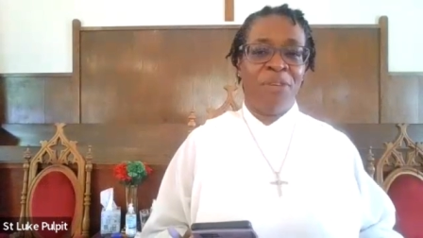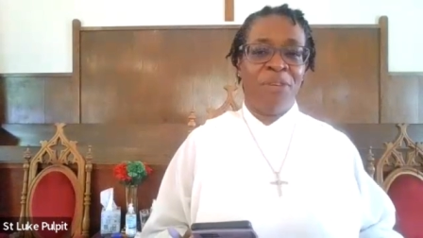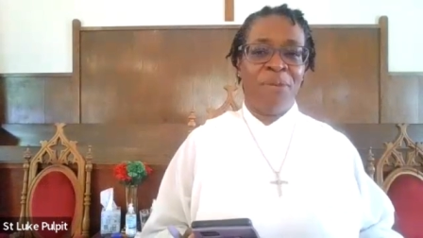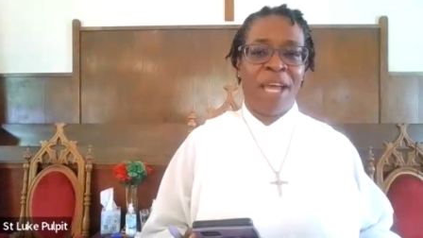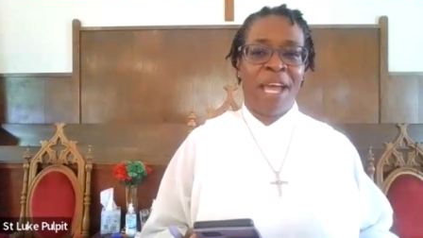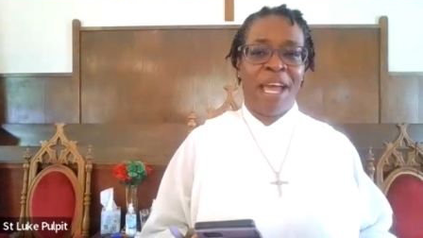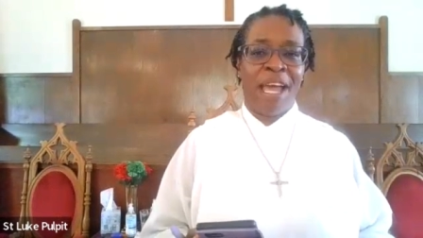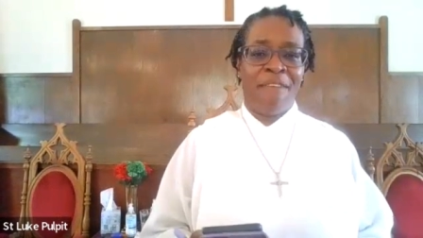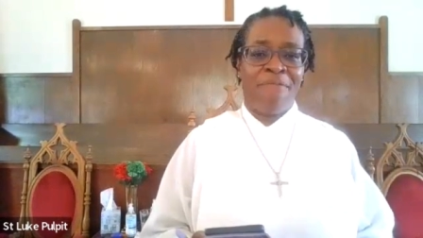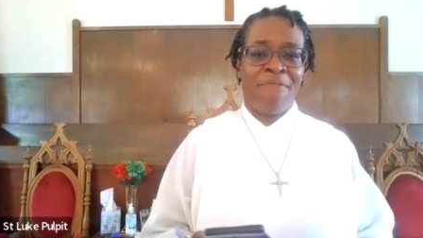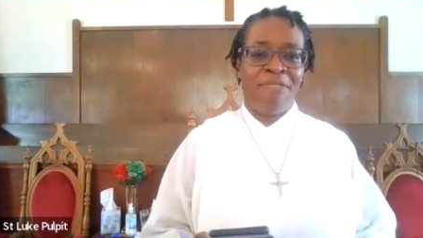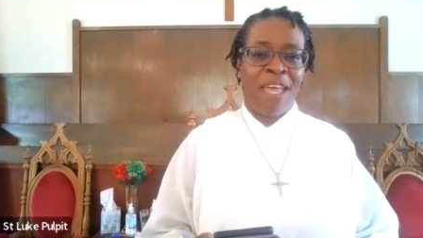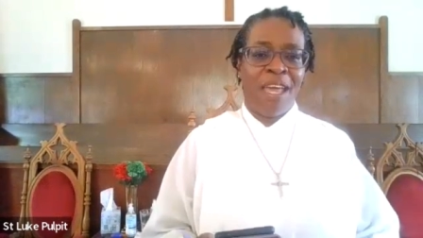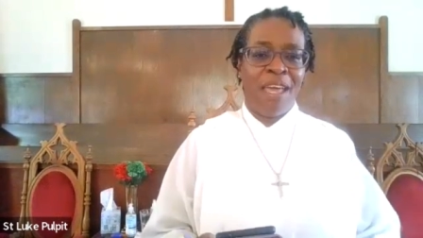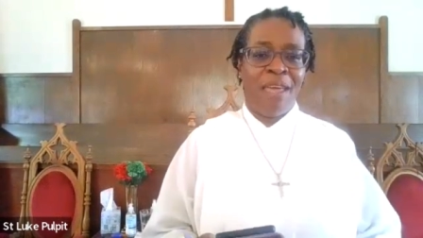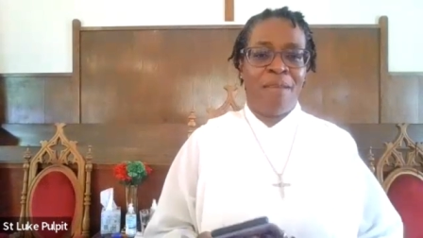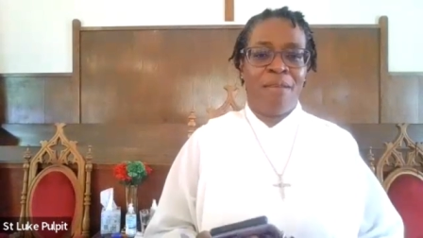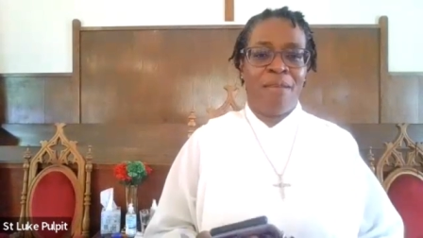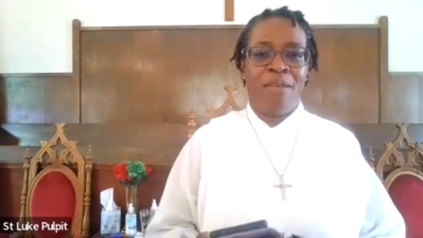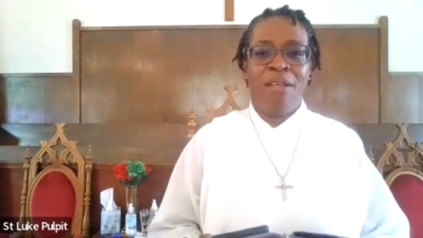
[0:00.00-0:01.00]
you have
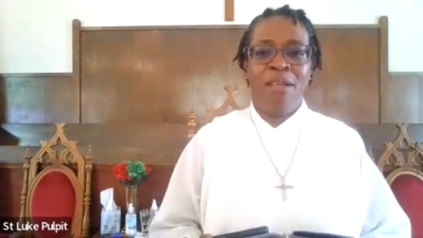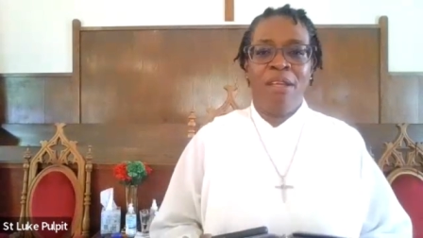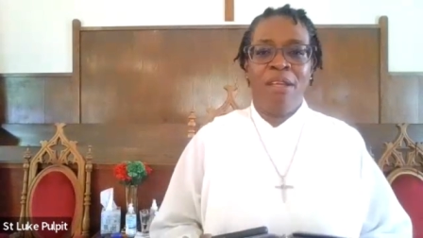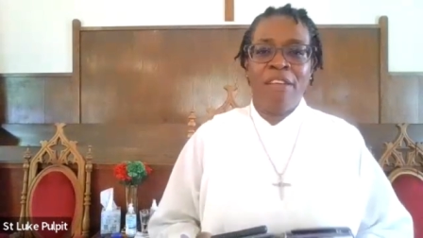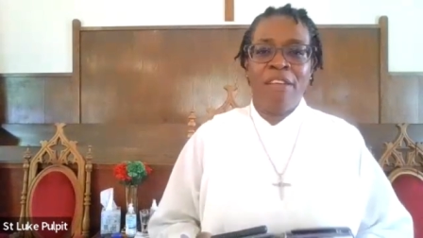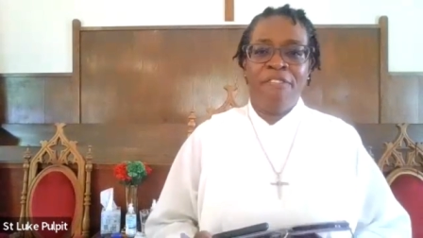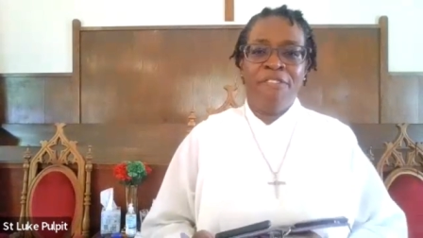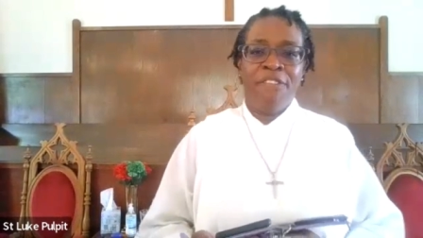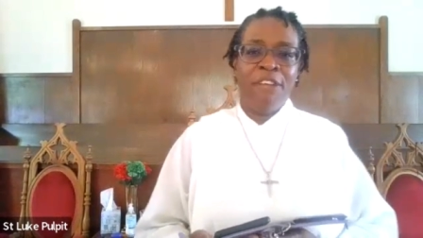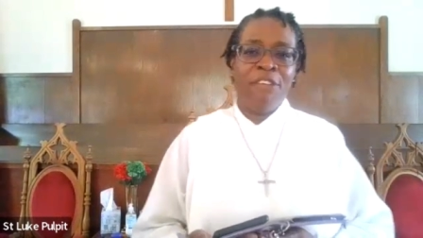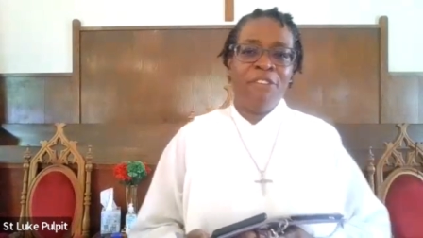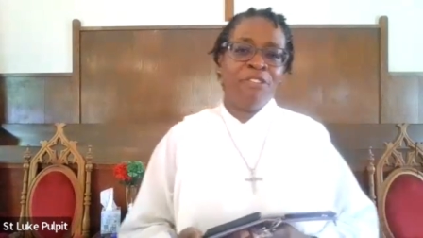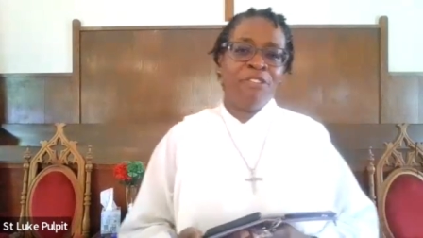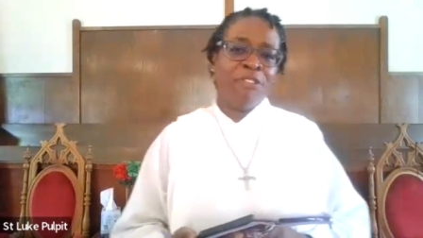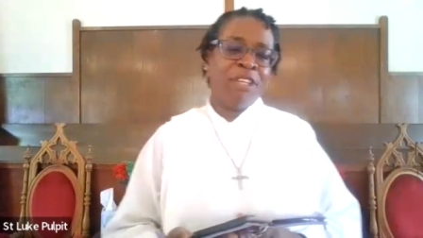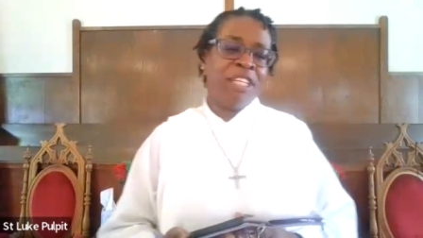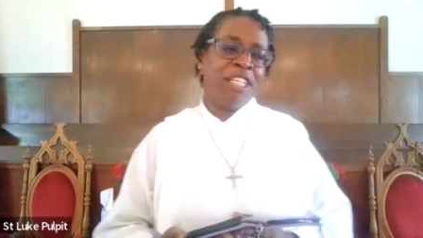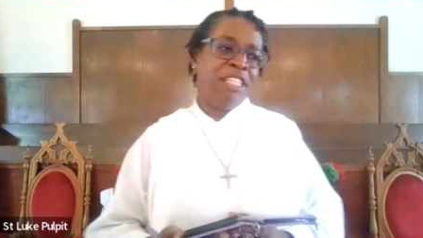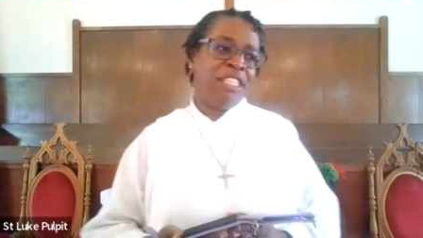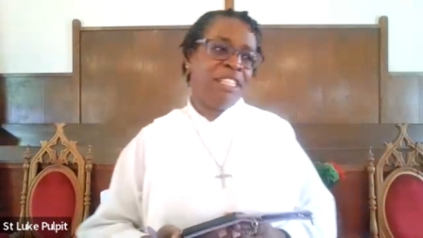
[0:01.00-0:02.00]
that, feel
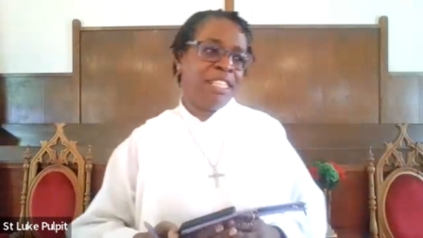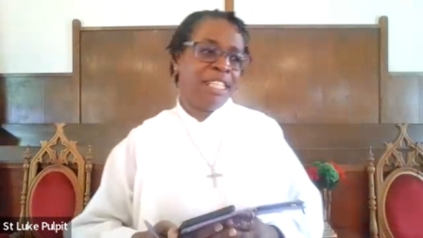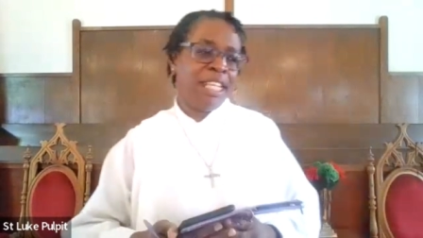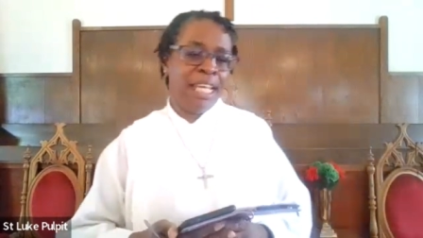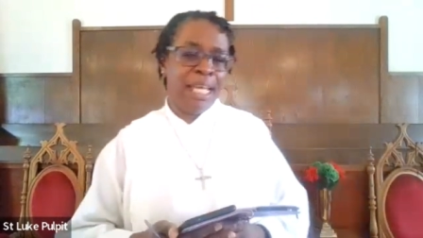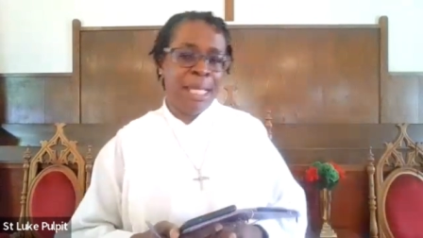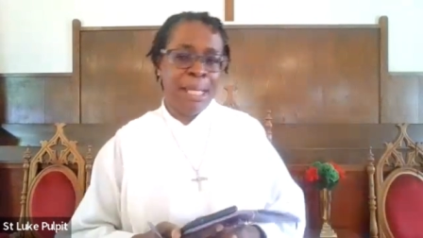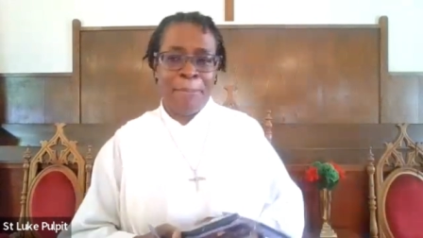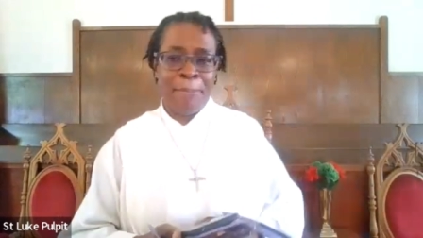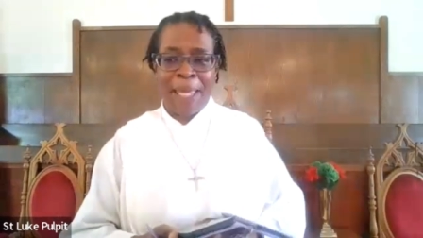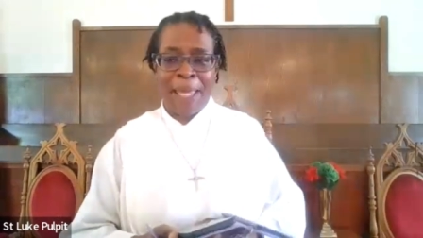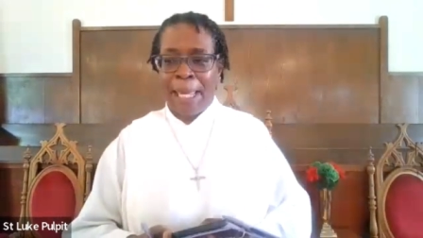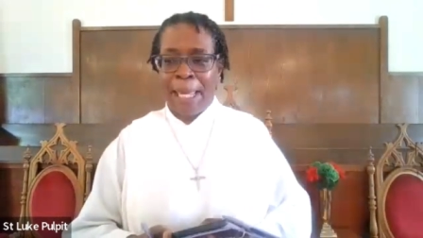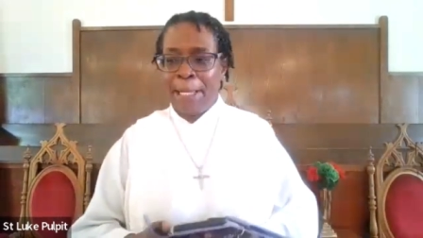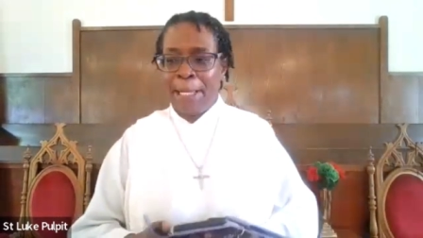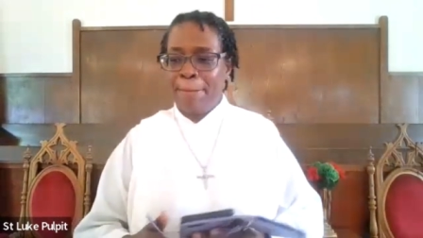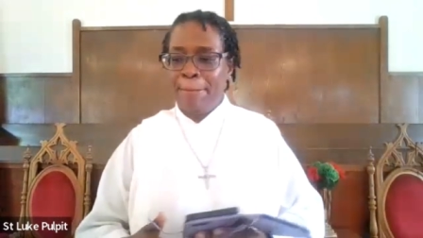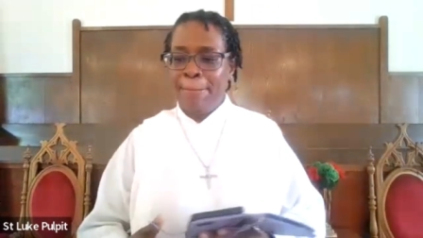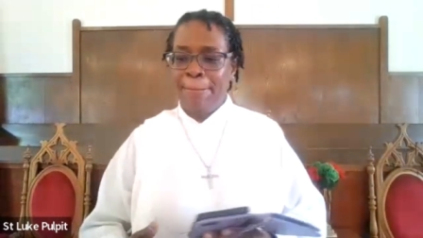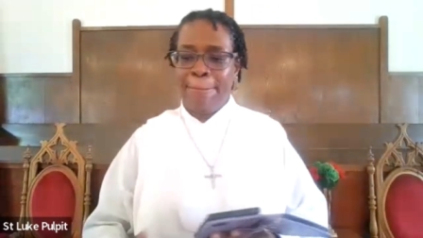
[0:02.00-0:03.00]
free to say
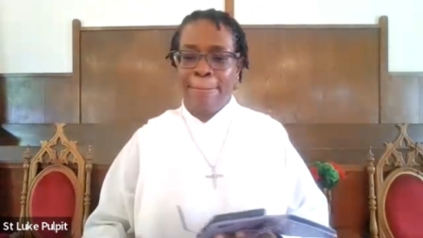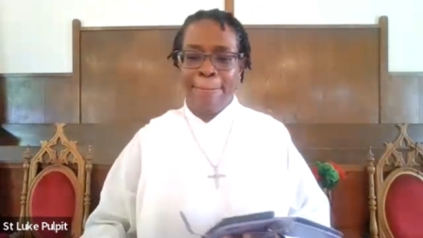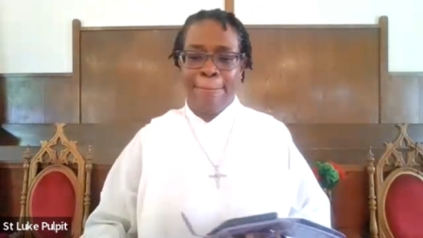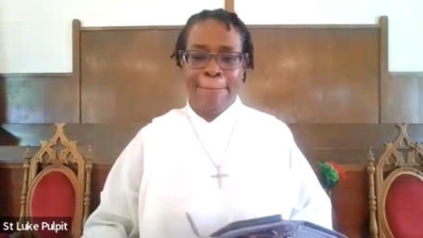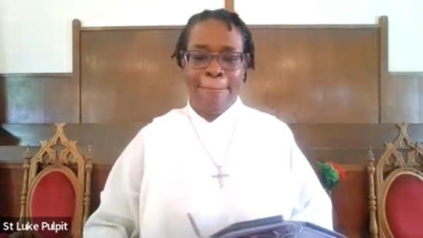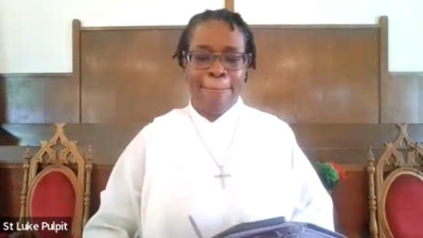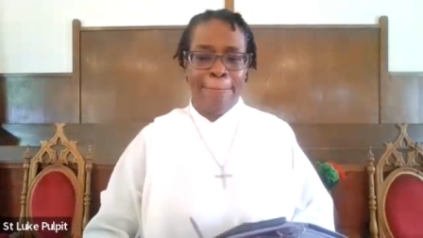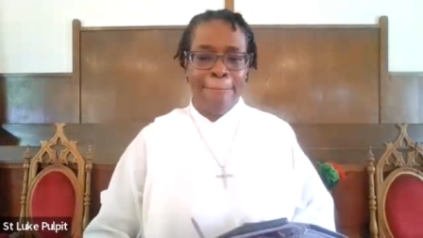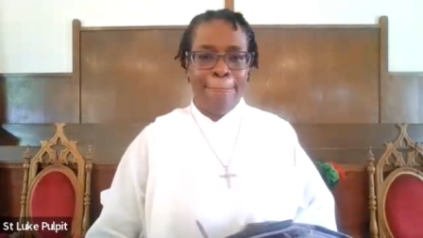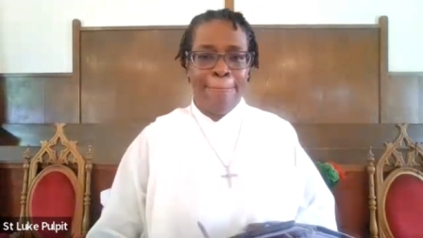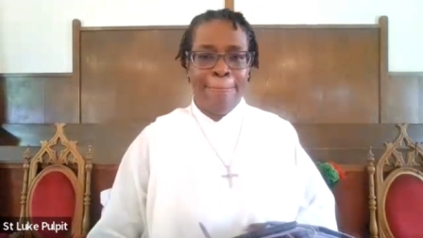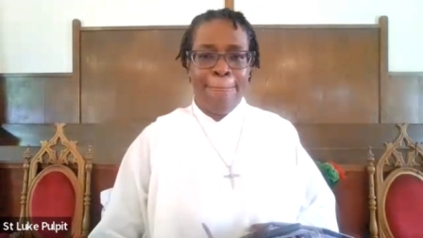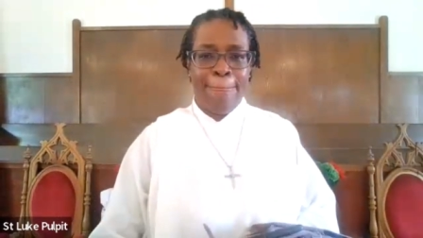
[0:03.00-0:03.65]
amen. amen.